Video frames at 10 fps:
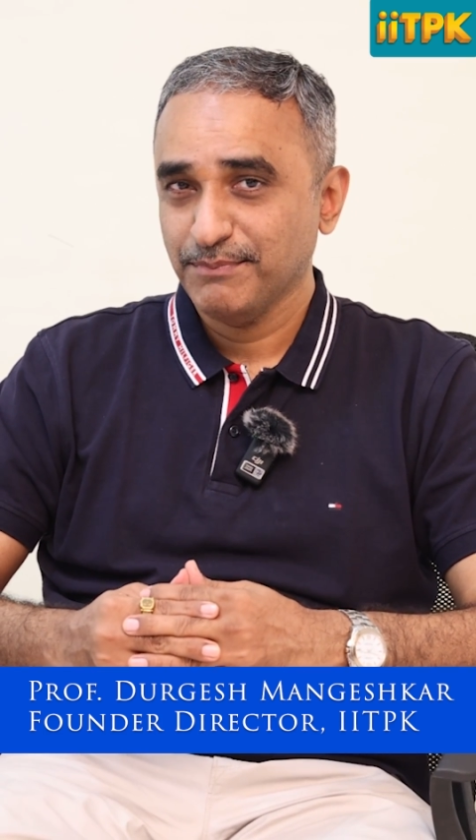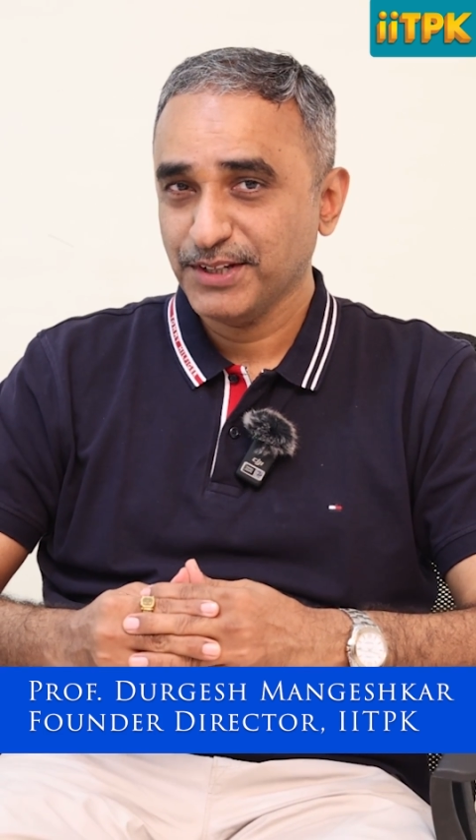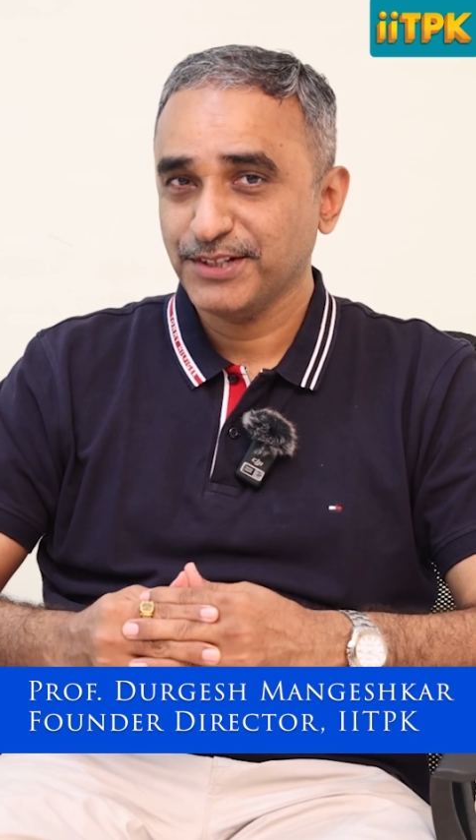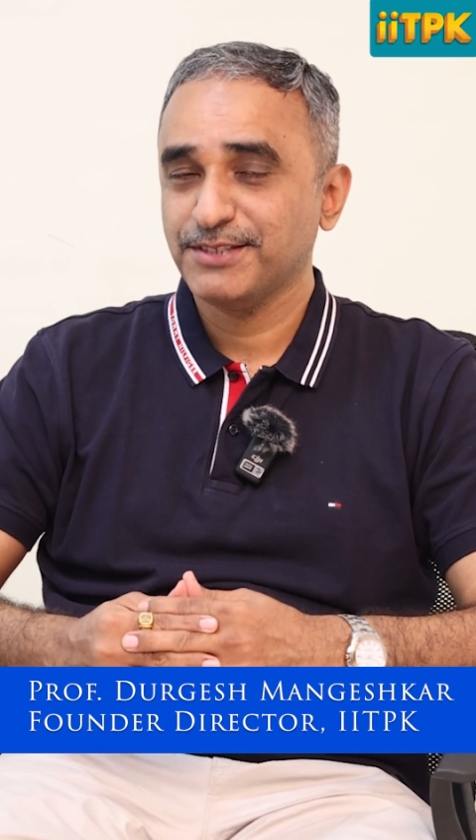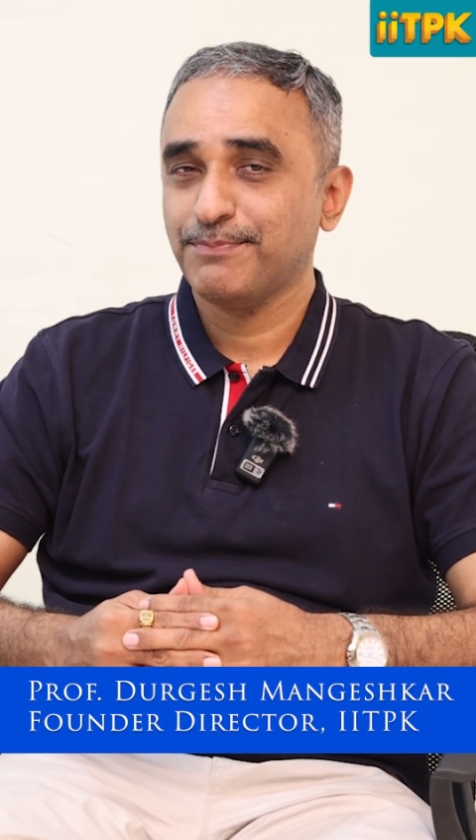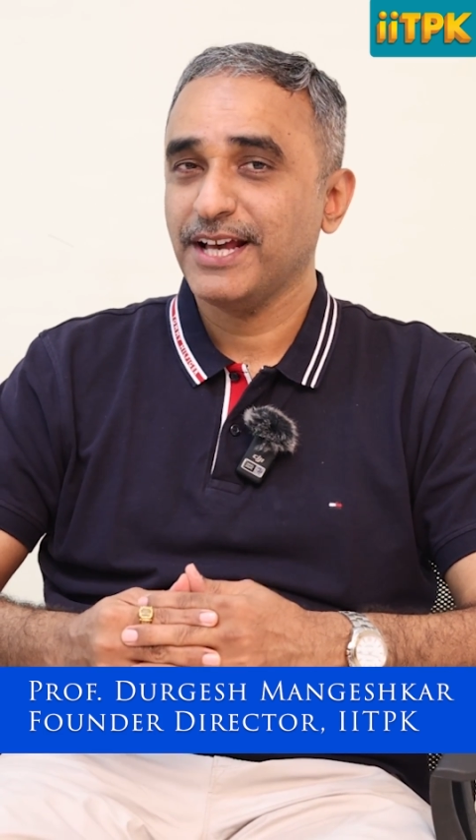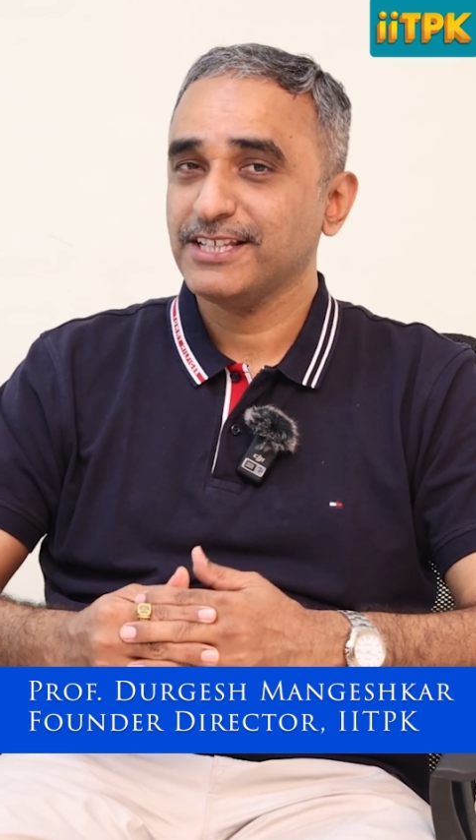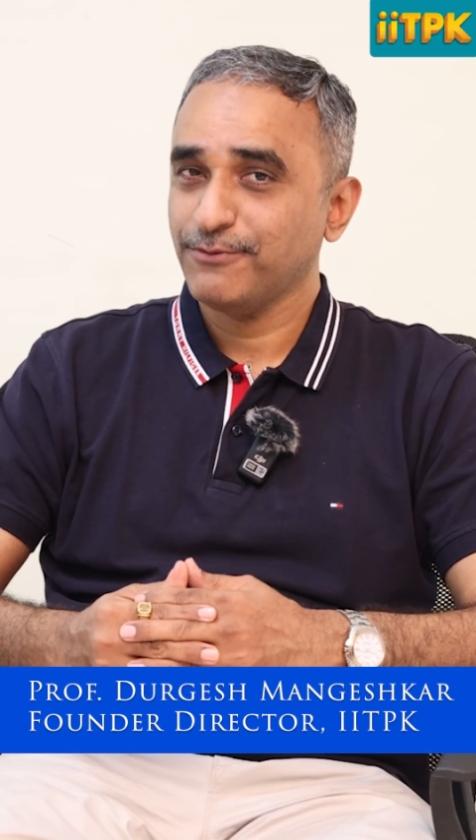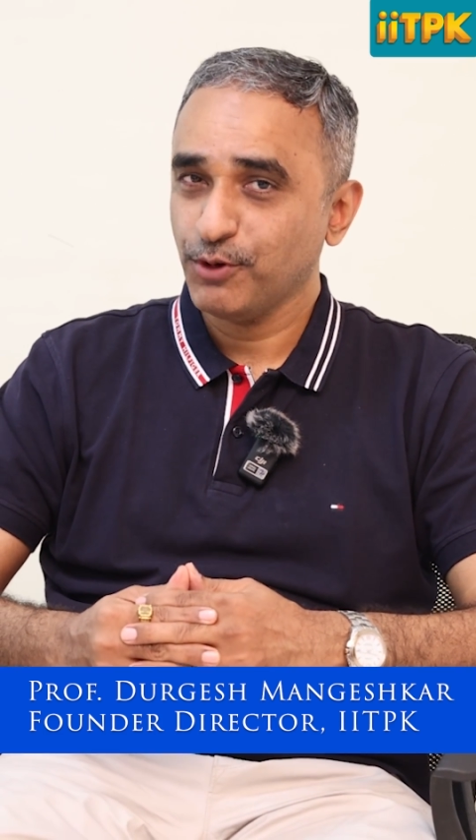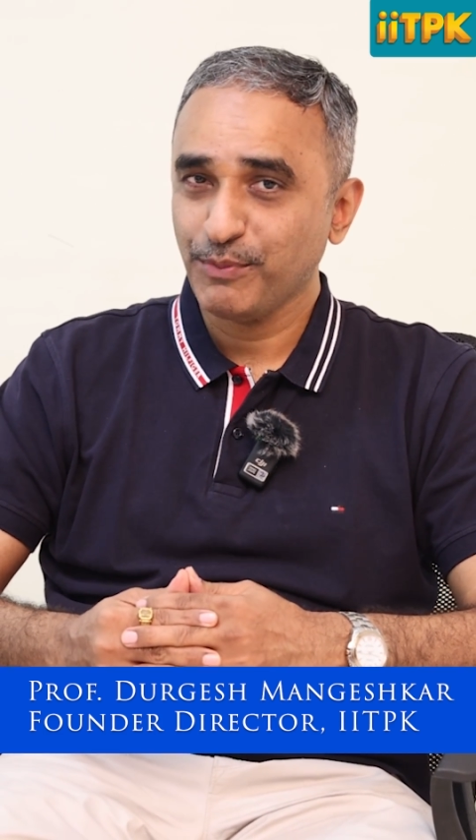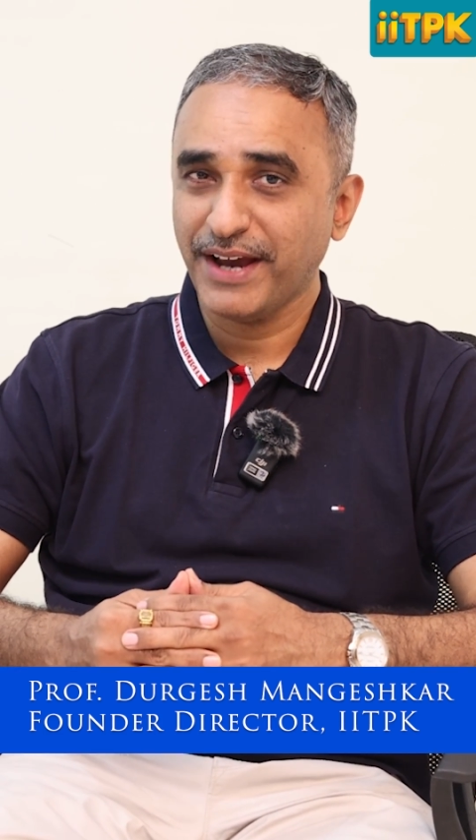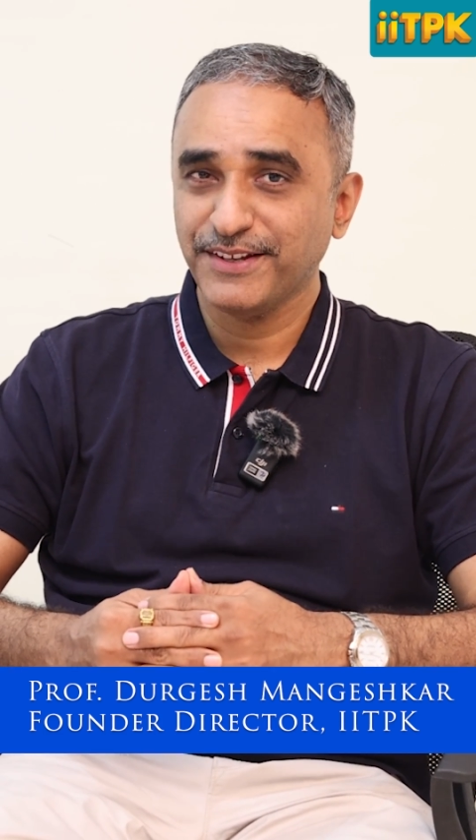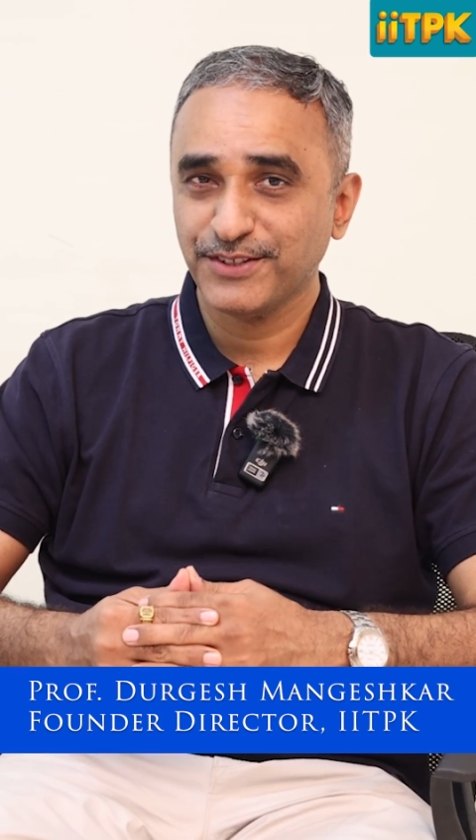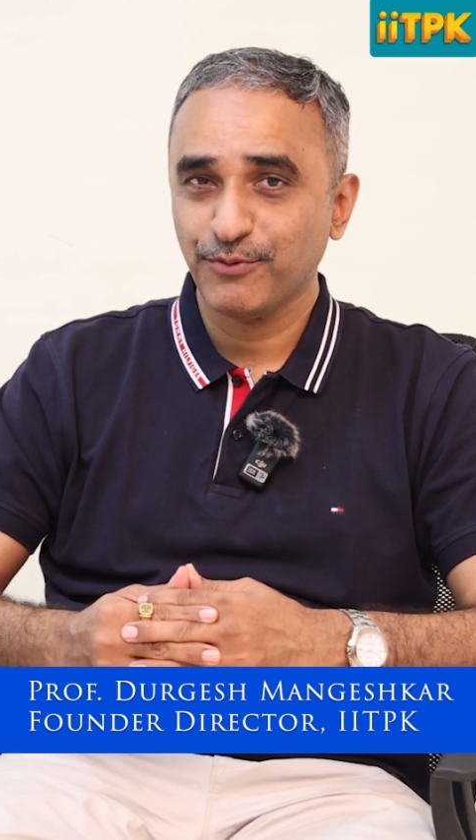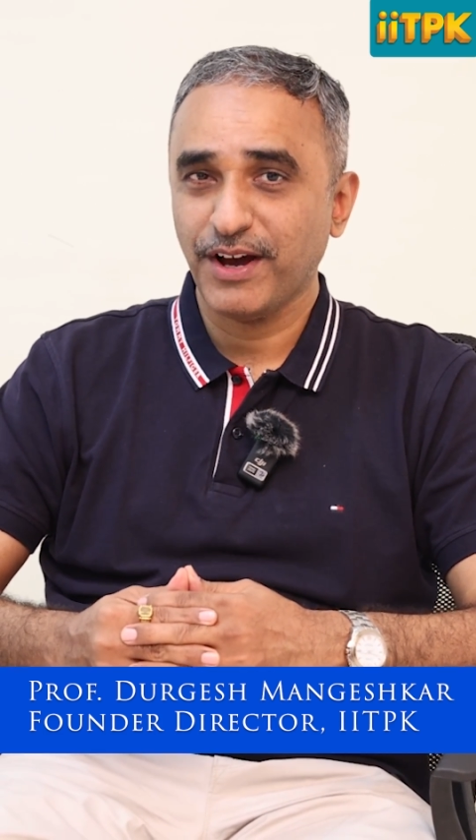because plus 4 minus